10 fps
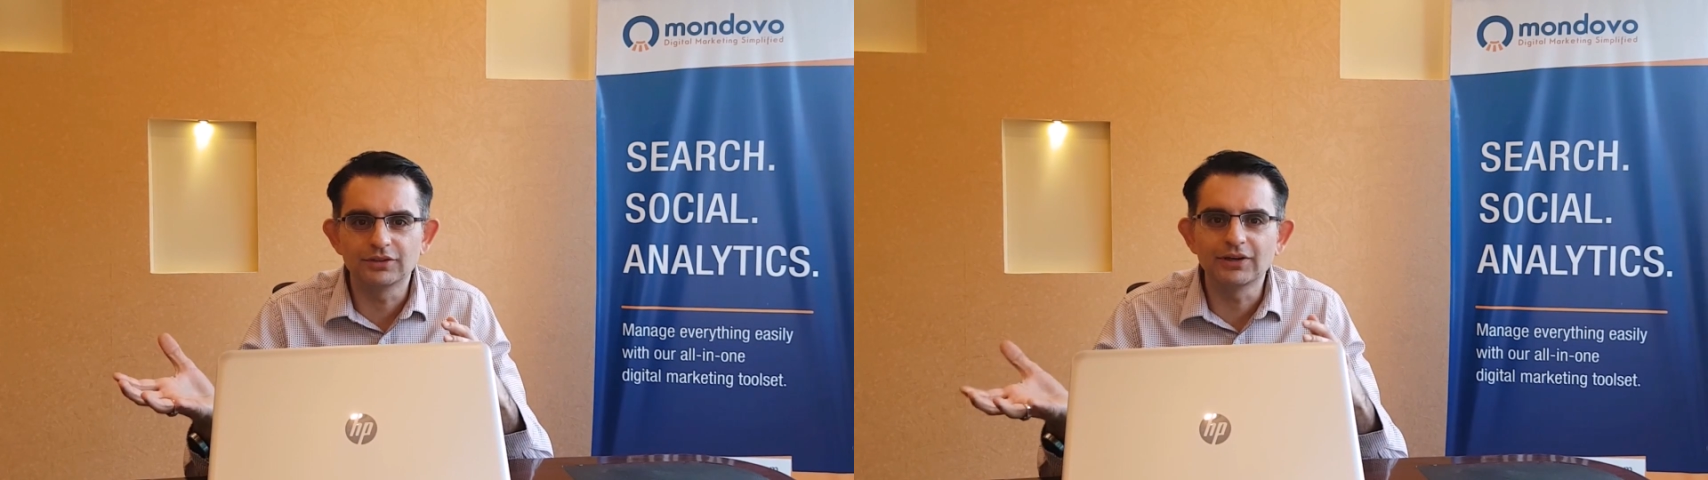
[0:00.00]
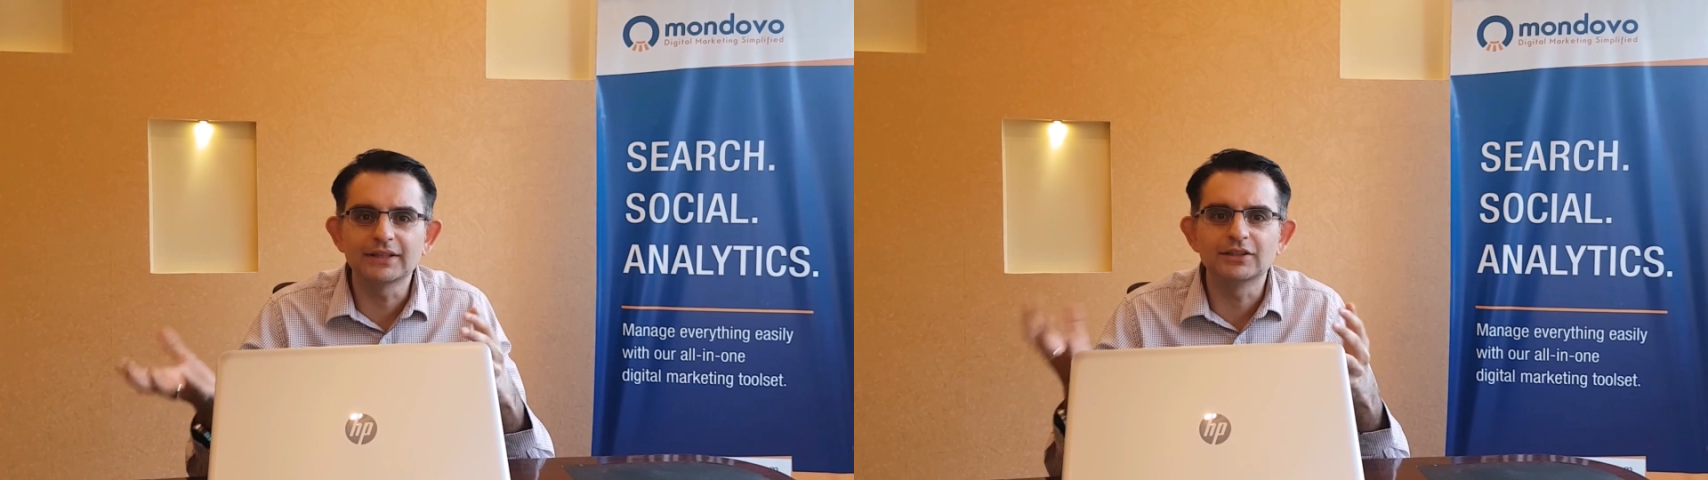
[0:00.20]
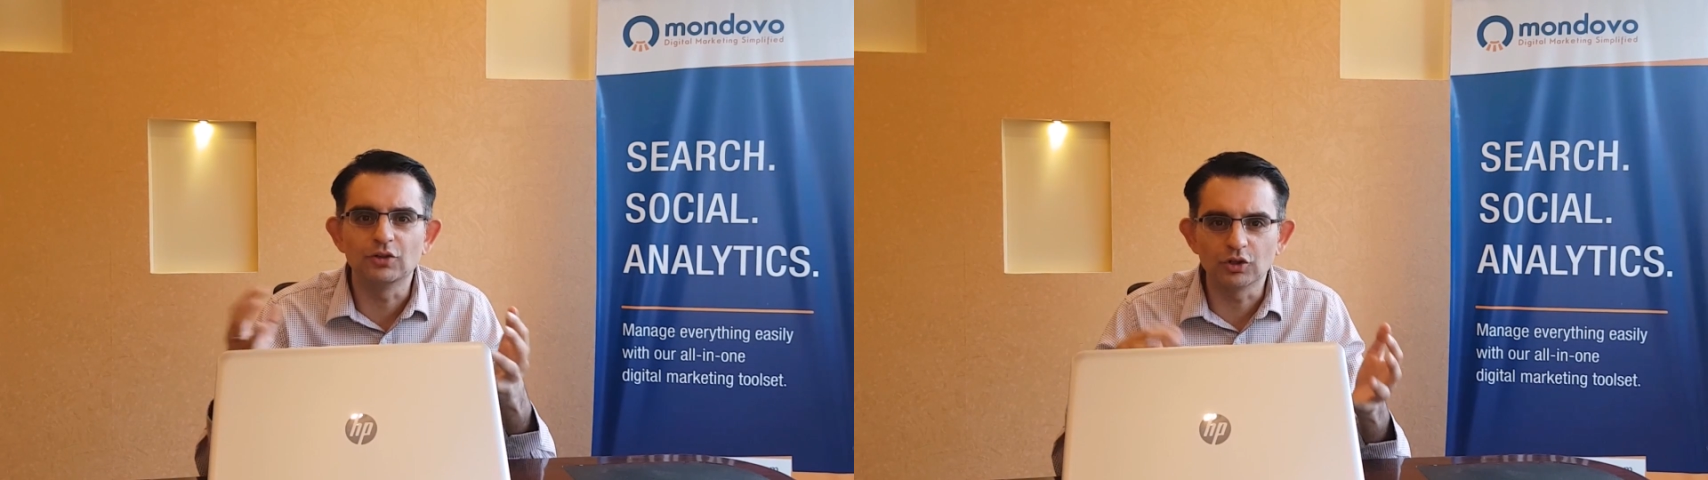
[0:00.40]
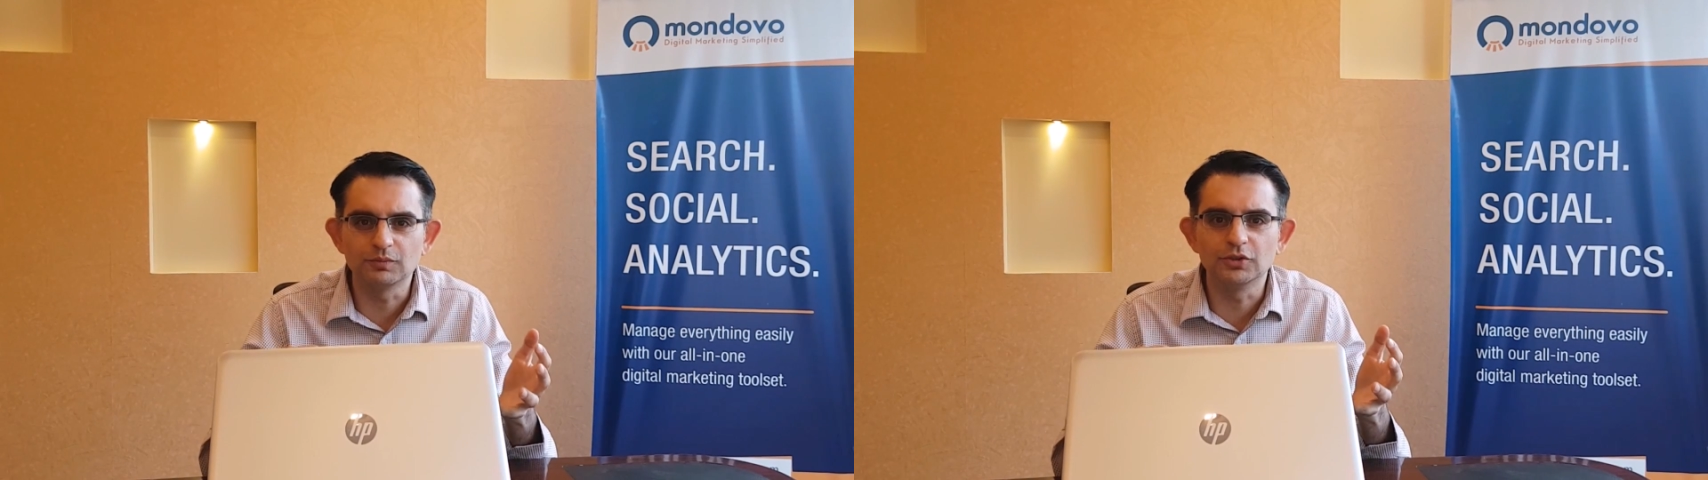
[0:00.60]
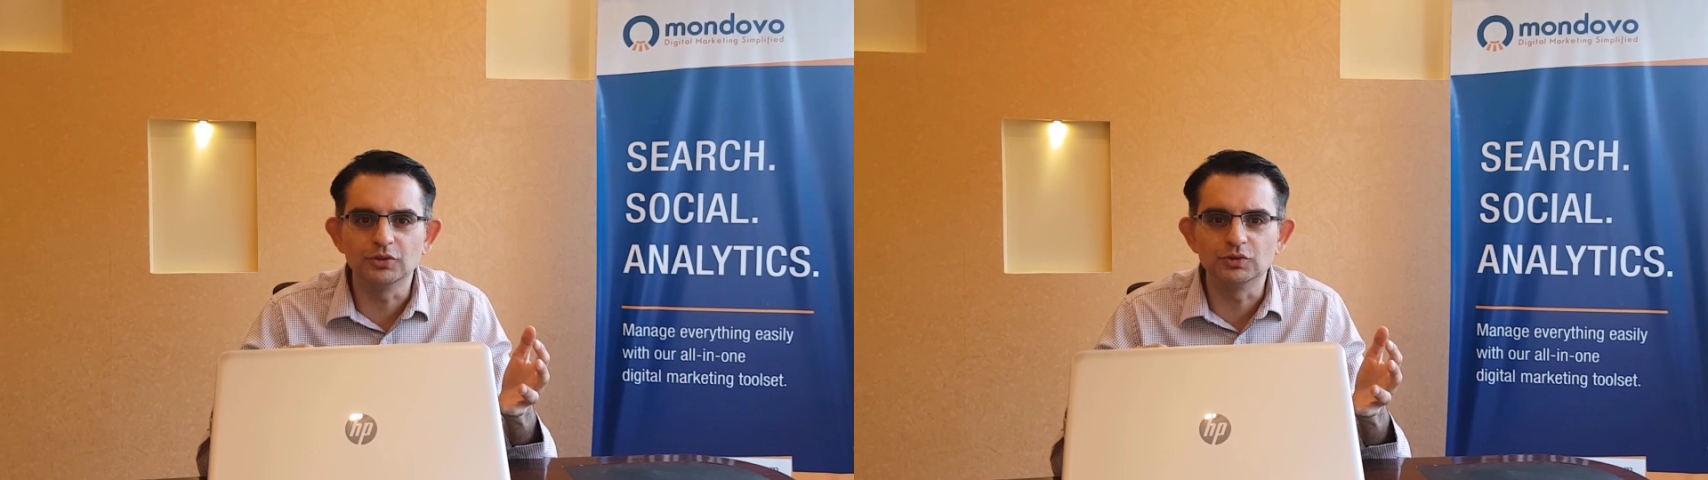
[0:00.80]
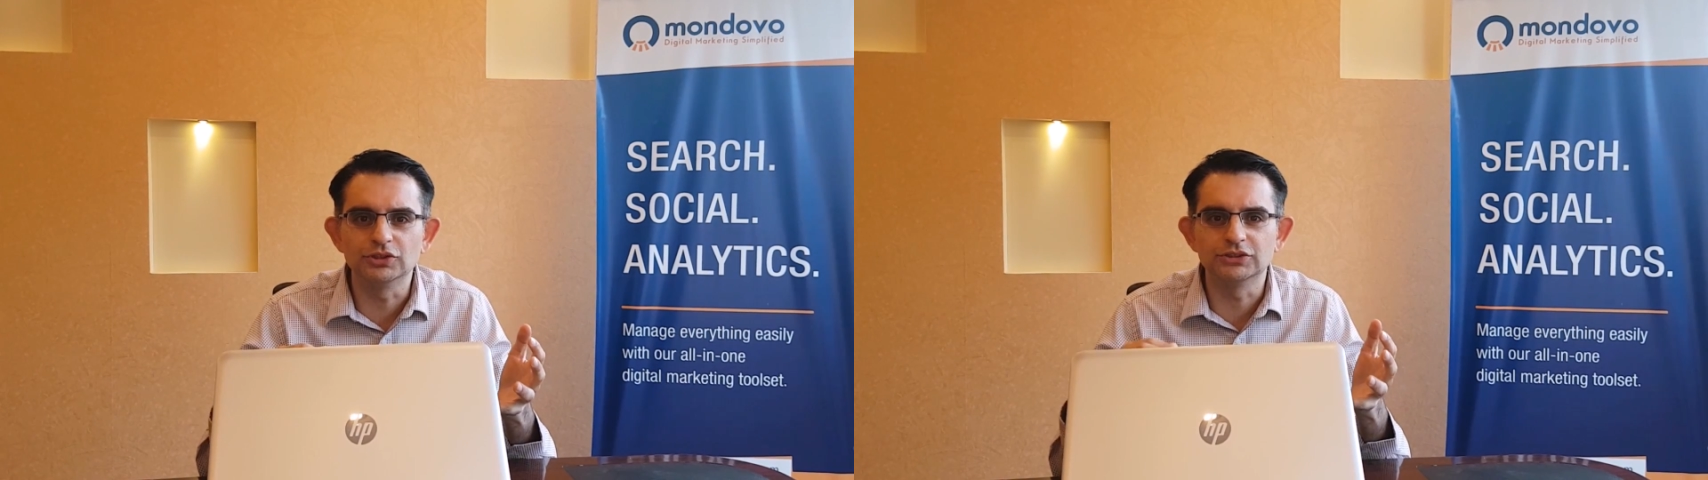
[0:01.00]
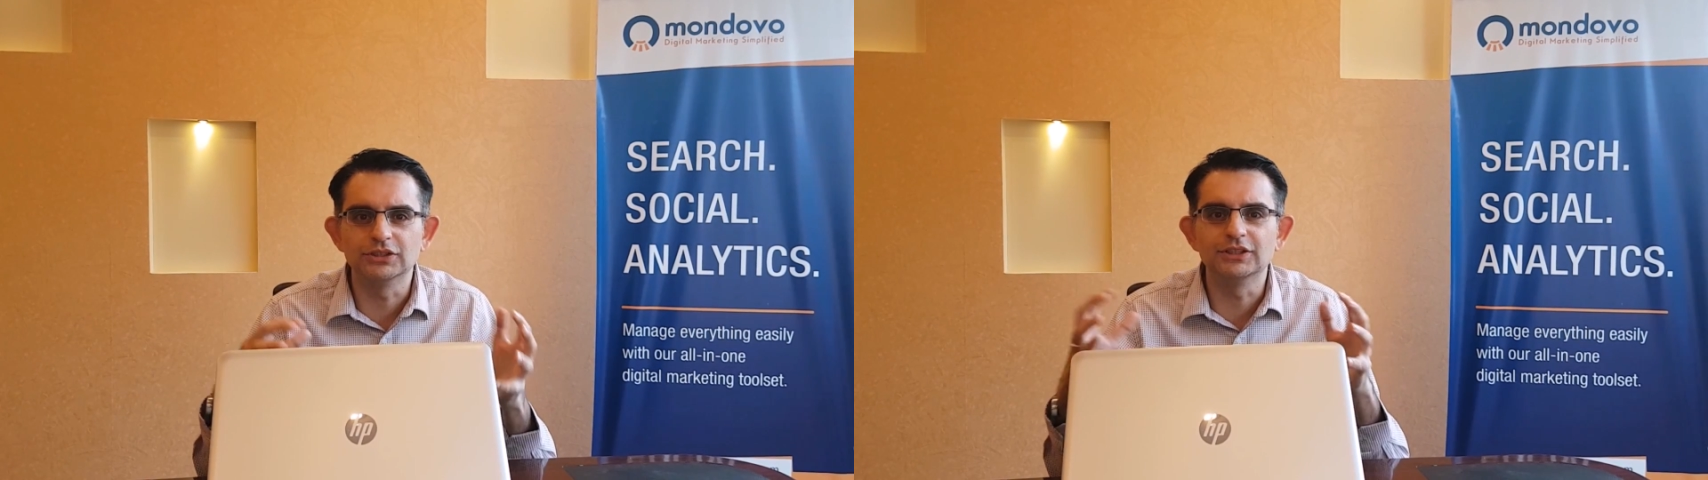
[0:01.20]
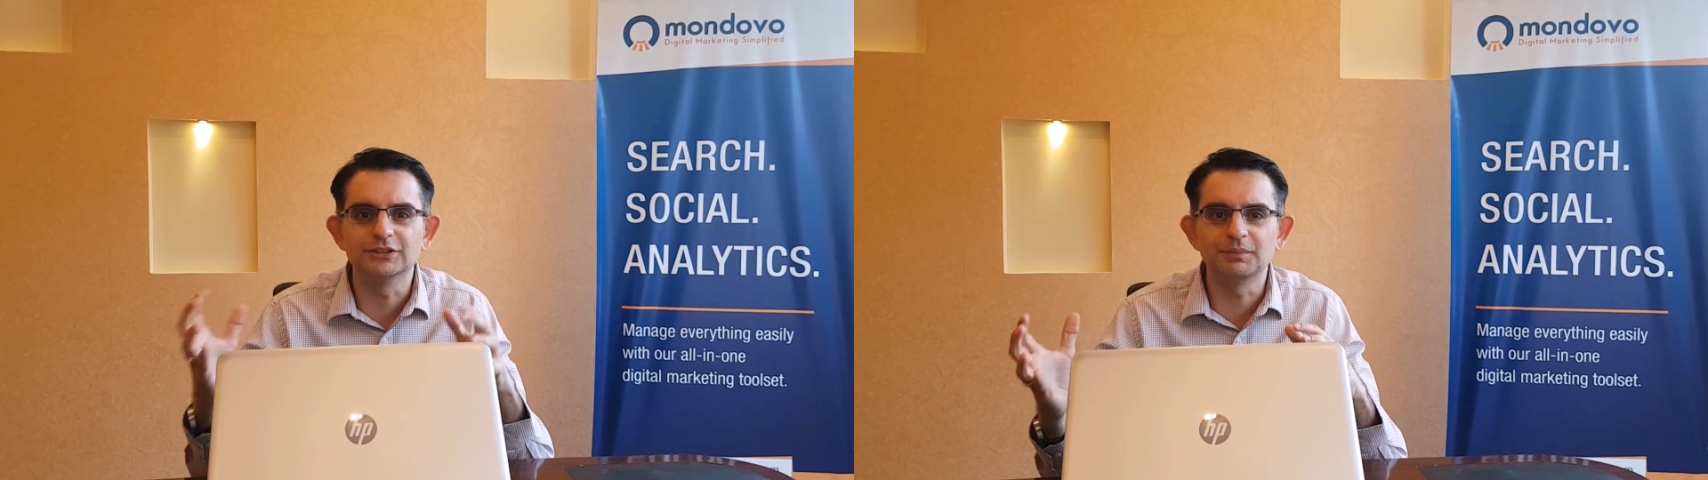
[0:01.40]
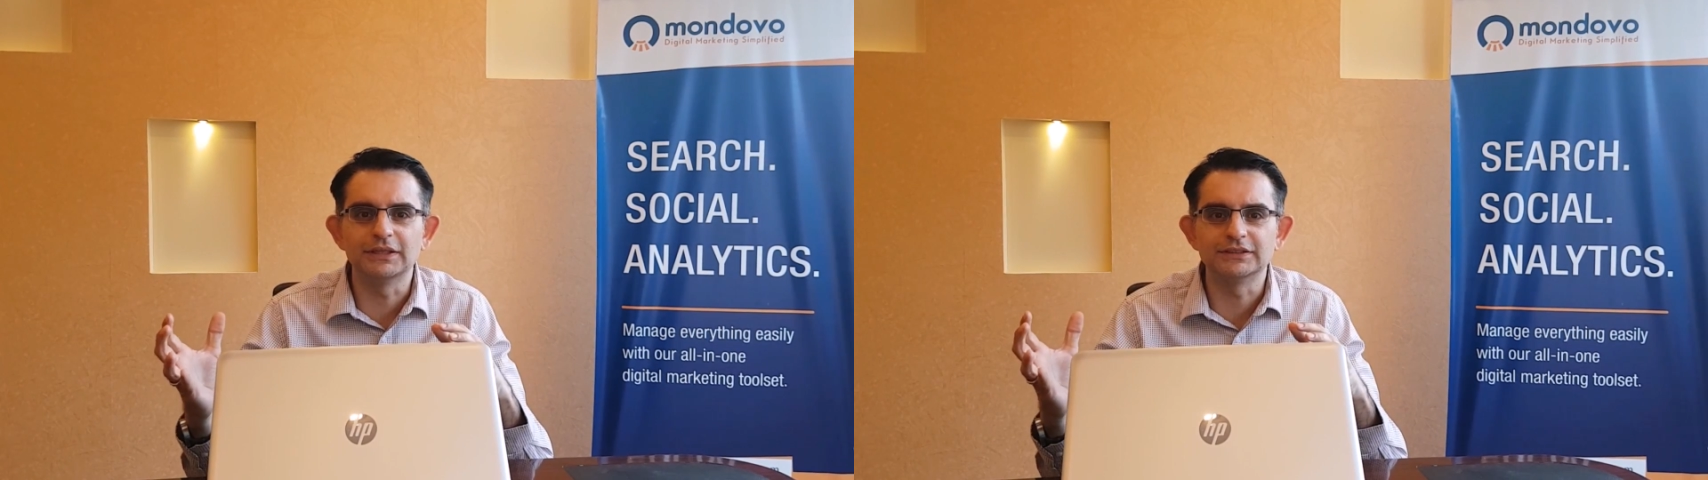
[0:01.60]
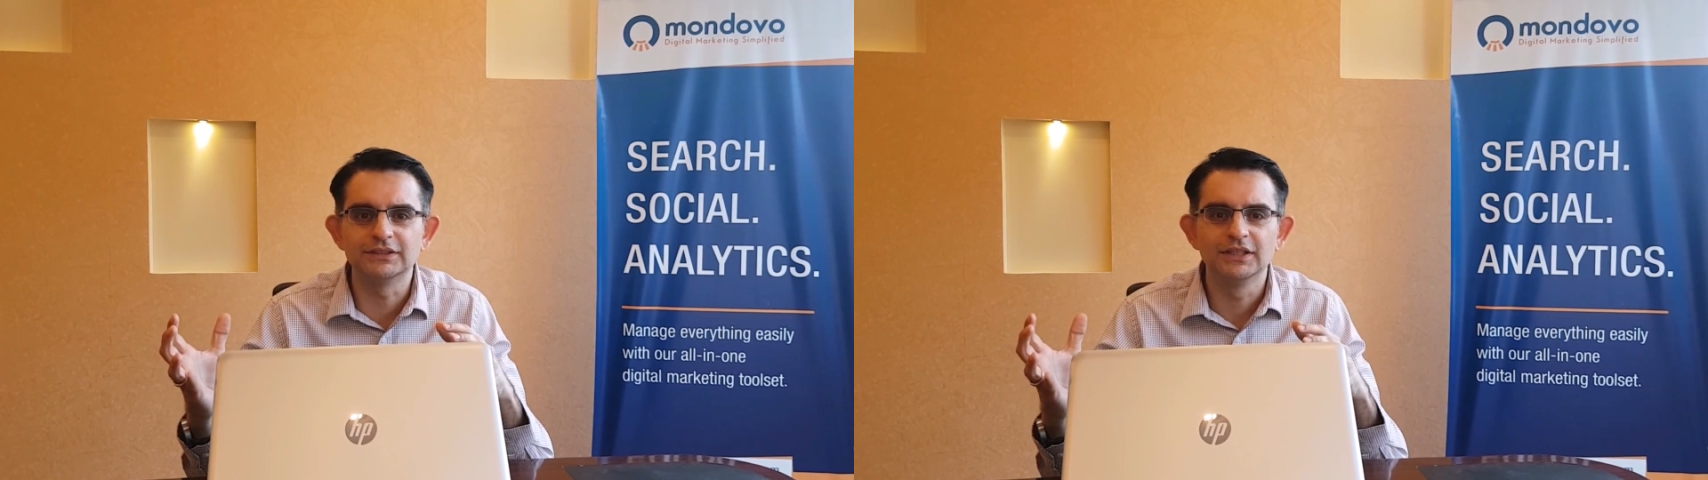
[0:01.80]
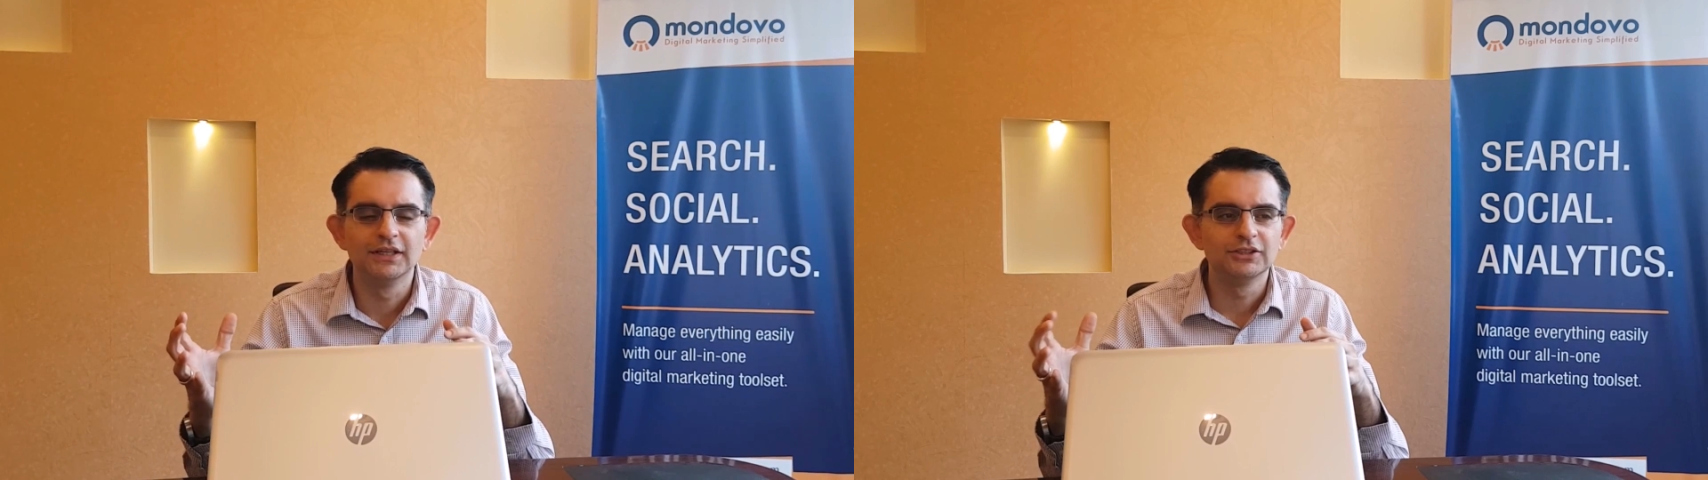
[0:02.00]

attract a lot more users in the space.